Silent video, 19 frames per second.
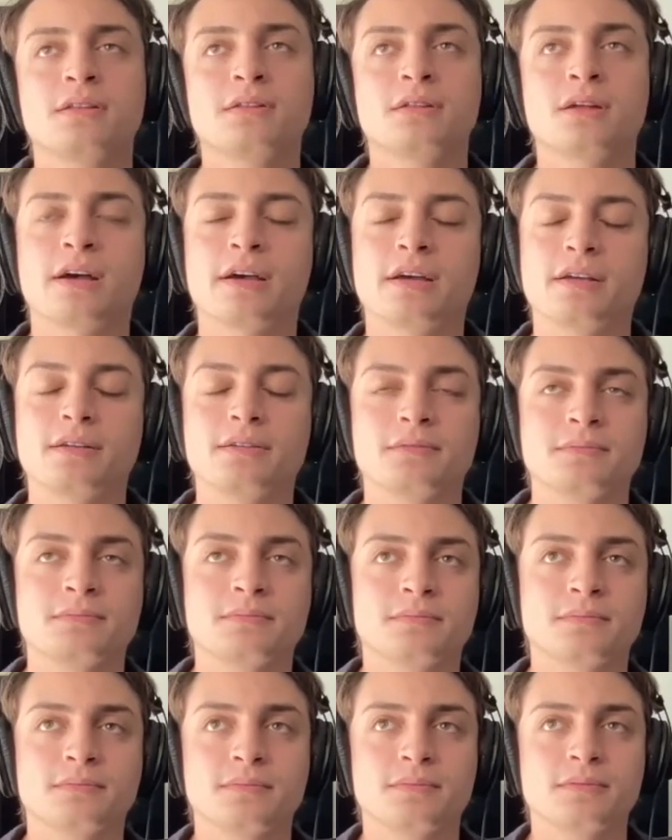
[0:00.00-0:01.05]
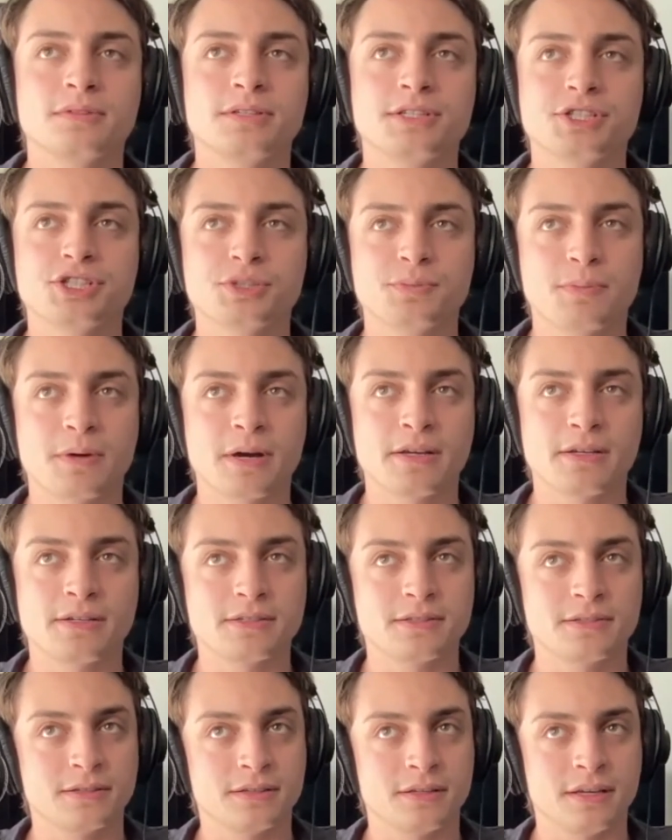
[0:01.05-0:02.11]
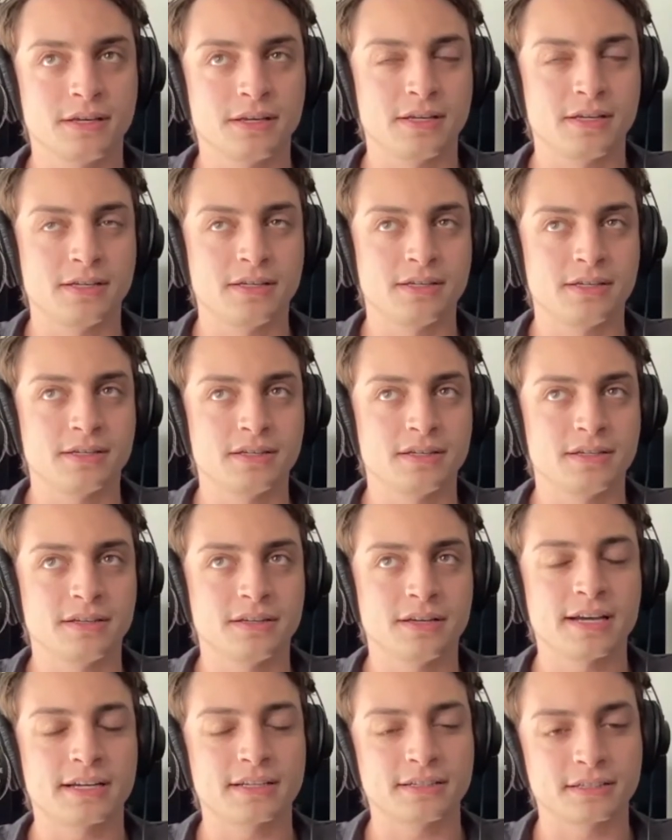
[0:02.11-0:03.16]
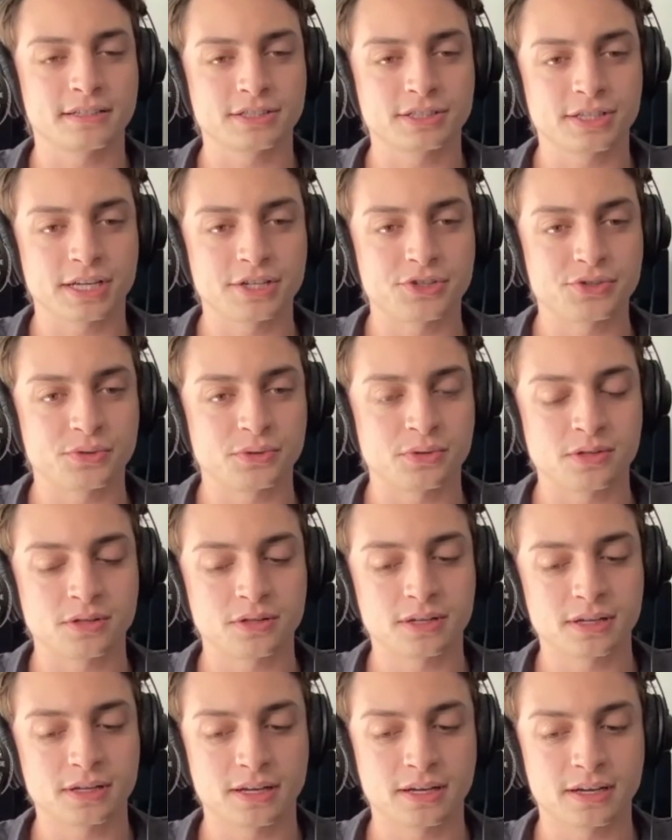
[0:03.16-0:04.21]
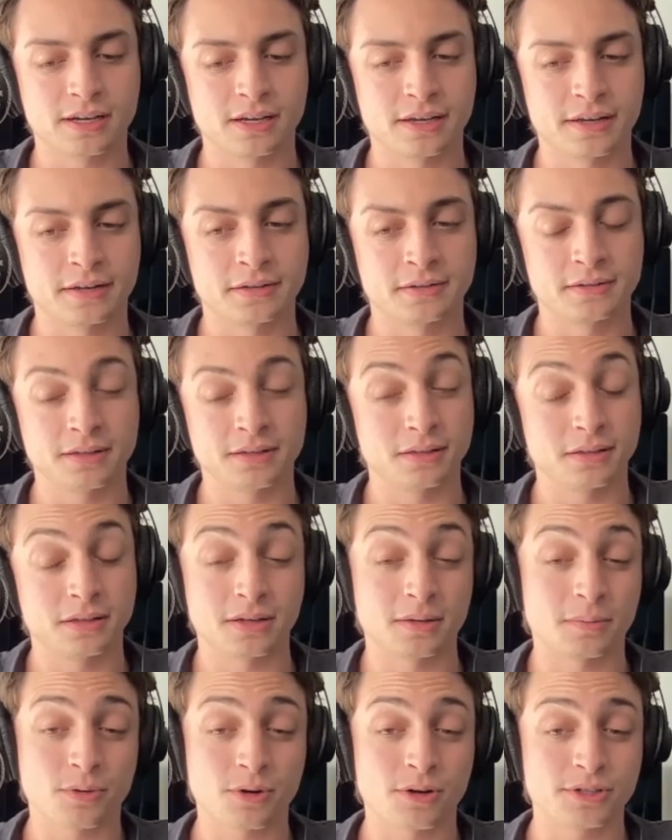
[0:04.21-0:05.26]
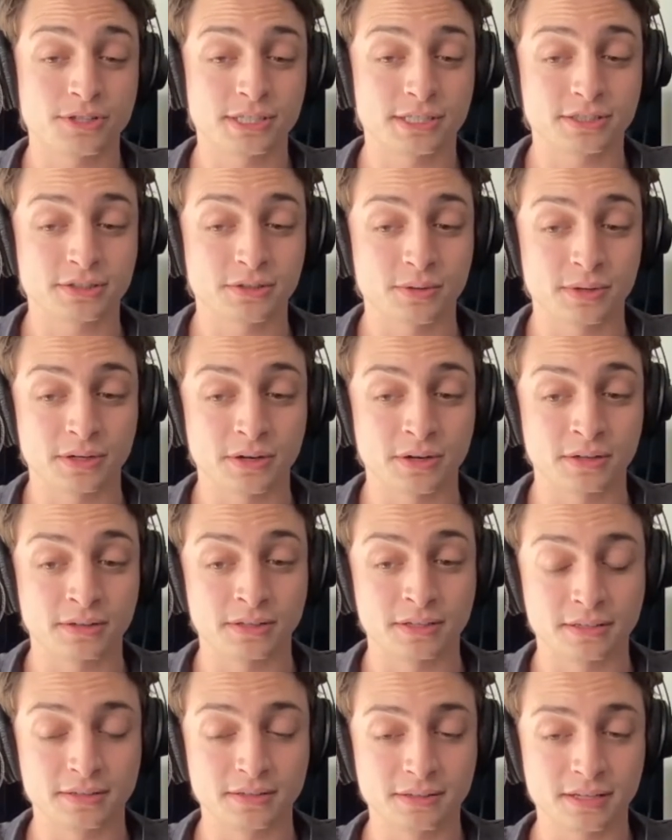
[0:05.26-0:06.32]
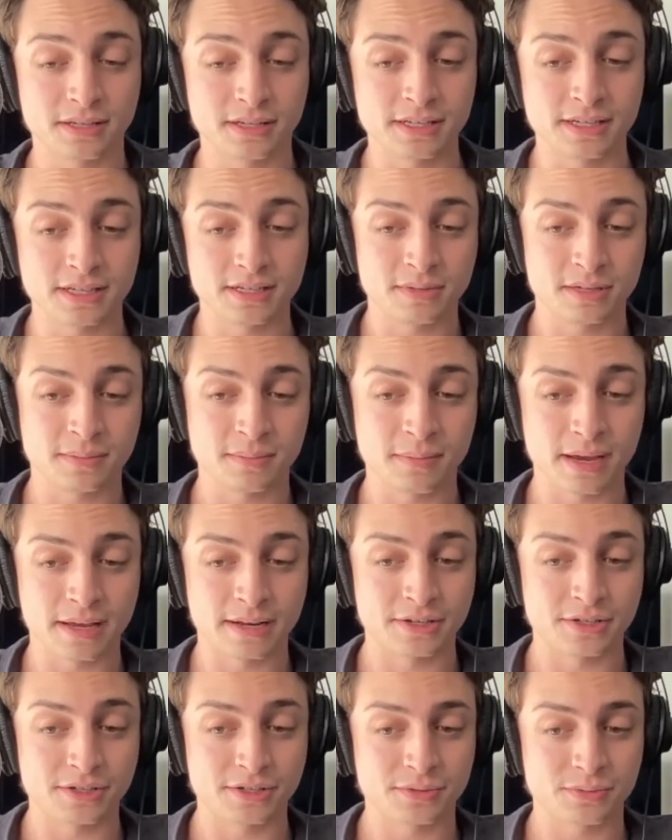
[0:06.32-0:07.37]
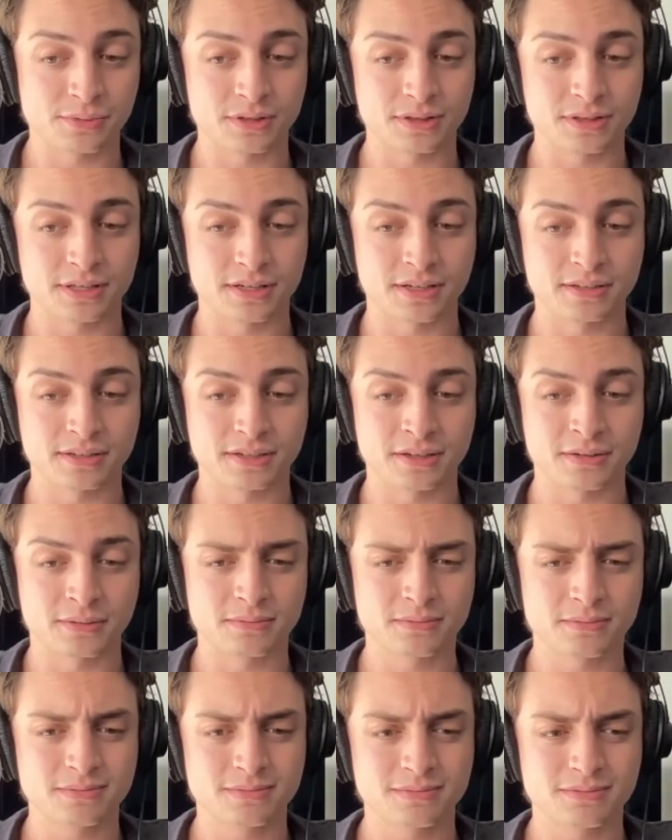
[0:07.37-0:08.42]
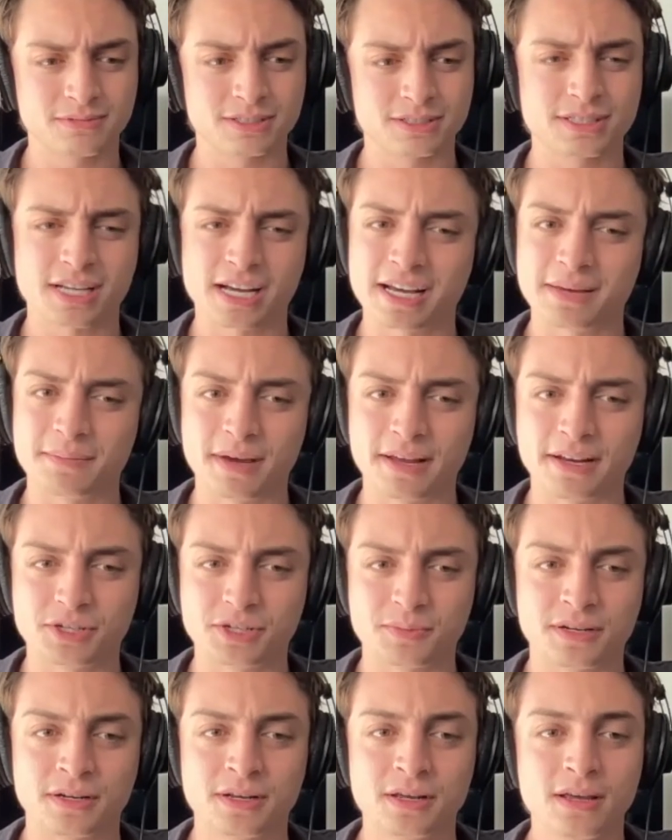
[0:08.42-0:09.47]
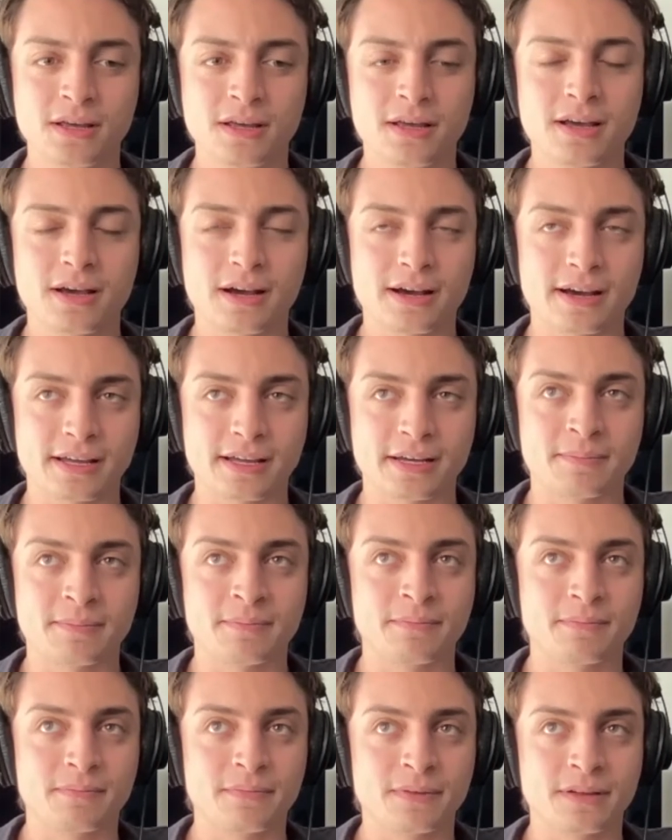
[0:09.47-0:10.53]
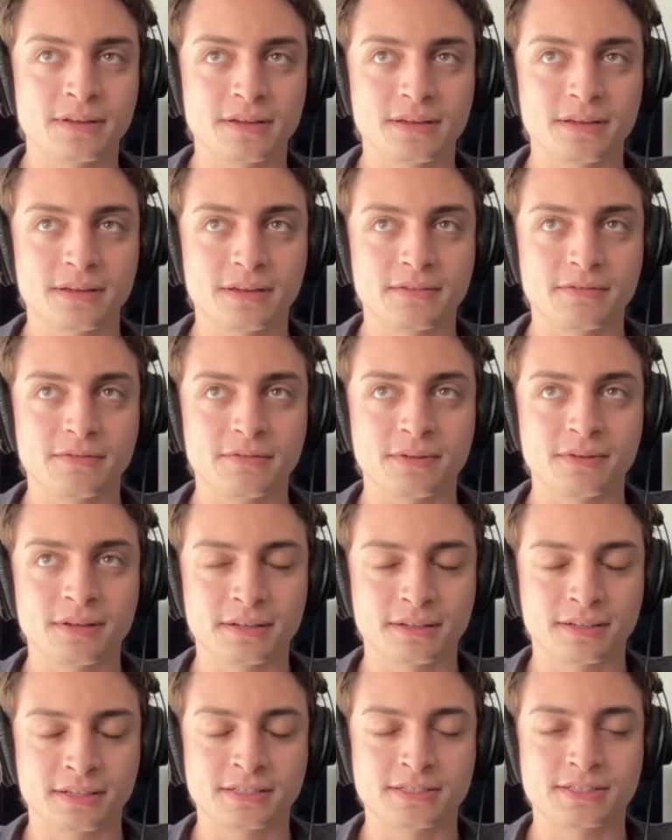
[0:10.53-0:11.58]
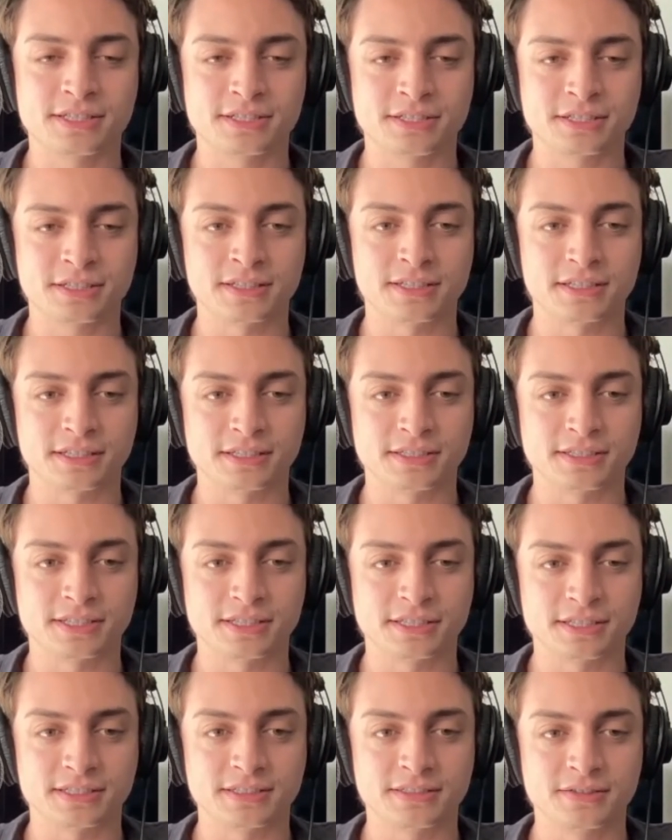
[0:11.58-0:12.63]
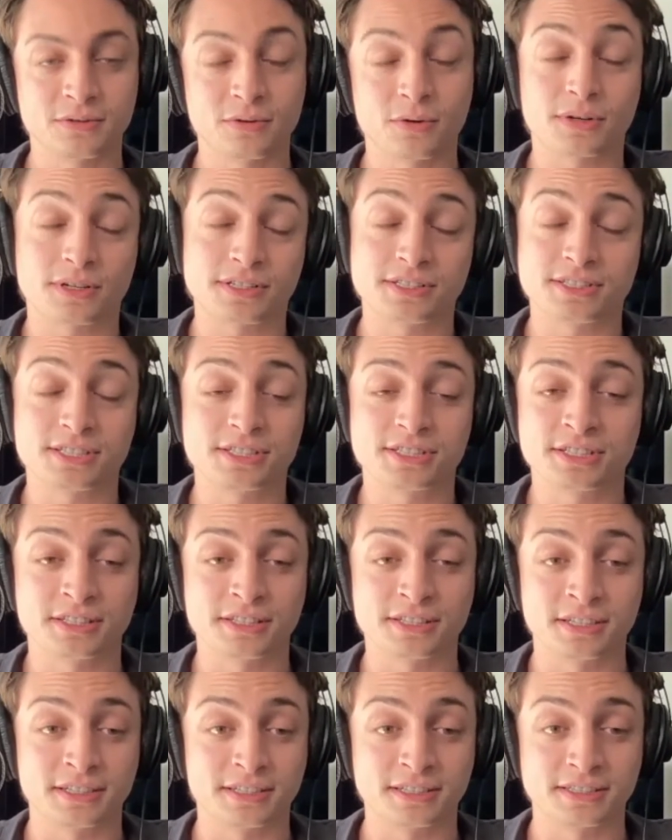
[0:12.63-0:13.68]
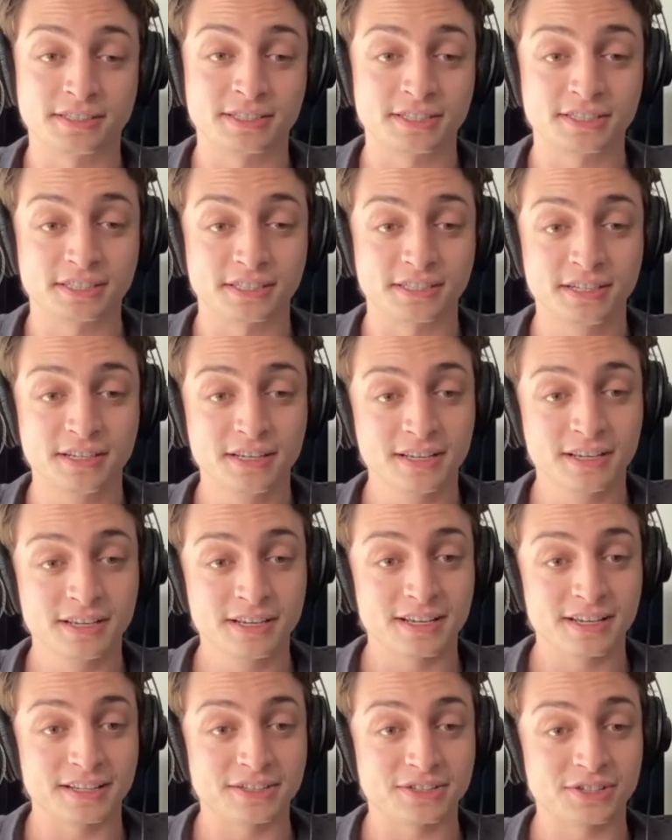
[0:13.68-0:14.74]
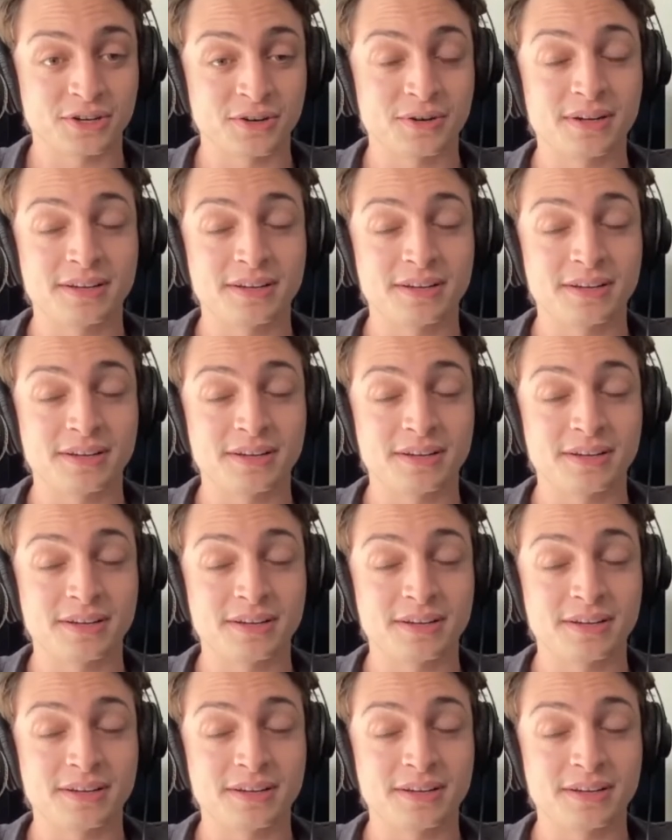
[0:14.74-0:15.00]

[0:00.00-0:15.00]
I, despite a hectic schedule uh, and a lot of projects going on that that need to be managed with uh, you know time management, I am inconsistently consistent or consistently inconsistent and so